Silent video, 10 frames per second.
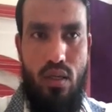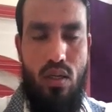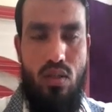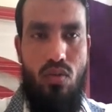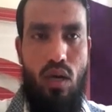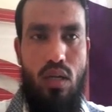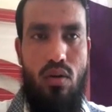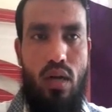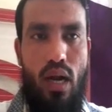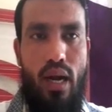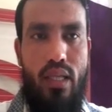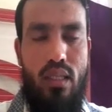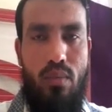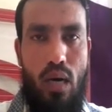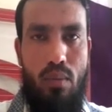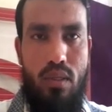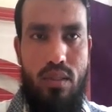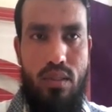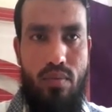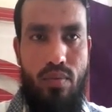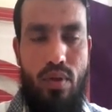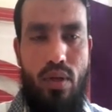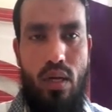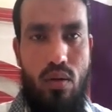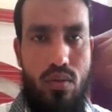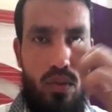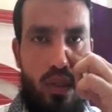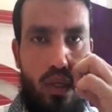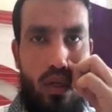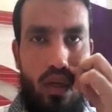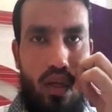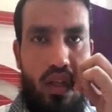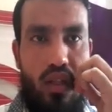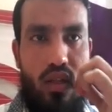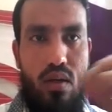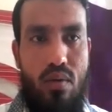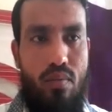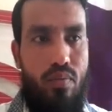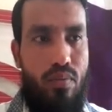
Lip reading: So while you are adding the marbles, you can also see the